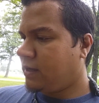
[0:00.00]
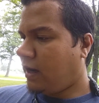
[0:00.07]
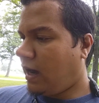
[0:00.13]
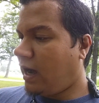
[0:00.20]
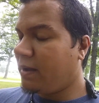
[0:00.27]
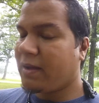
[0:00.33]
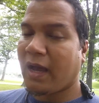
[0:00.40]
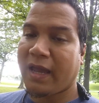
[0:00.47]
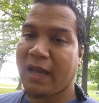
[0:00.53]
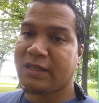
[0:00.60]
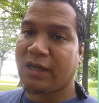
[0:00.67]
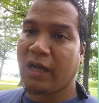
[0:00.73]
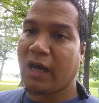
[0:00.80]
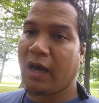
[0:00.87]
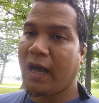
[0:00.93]
I, I can't
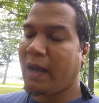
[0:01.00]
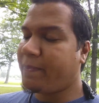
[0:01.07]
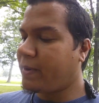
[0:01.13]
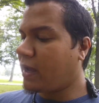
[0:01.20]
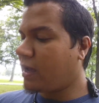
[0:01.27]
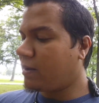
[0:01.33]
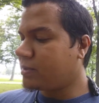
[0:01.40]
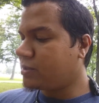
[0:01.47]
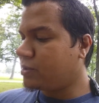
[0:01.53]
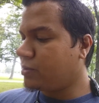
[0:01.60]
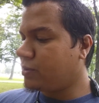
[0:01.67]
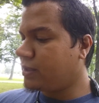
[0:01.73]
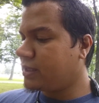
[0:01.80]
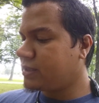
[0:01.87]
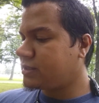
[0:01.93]
tell you how happy I am to
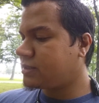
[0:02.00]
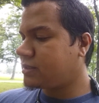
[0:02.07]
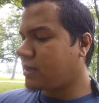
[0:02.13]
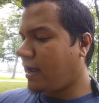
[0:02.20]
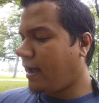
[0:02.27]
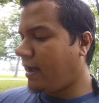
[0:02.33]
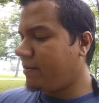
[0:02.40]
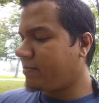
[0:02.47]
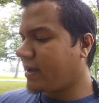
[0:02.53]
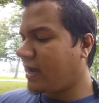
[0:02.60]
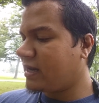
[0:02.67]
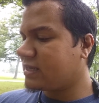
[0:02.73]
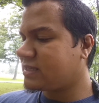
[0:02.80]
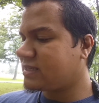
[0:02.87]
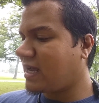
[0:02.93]
do this. I'm
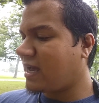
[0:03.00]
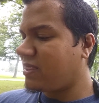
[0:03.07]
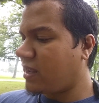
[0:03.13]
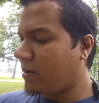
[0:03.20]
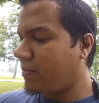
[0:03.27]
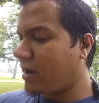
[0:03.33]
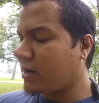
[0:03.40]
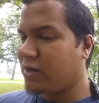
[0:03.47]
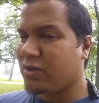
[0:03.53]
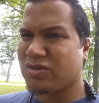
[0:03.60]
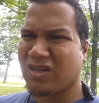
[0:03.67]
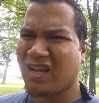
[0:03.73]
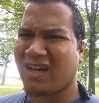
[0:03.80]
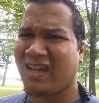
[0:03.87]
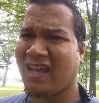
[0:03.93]
kind of sad that I'm not gonna use a
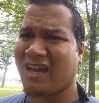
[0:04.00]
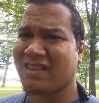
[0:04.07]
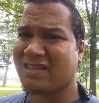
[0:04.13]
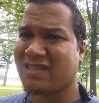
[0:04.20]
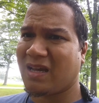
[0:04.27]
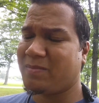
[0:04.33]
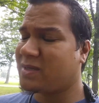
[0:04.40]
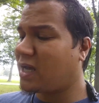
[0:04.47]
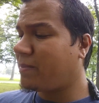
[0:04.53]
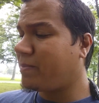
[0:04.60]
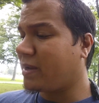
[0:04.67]
lucky egg at the same time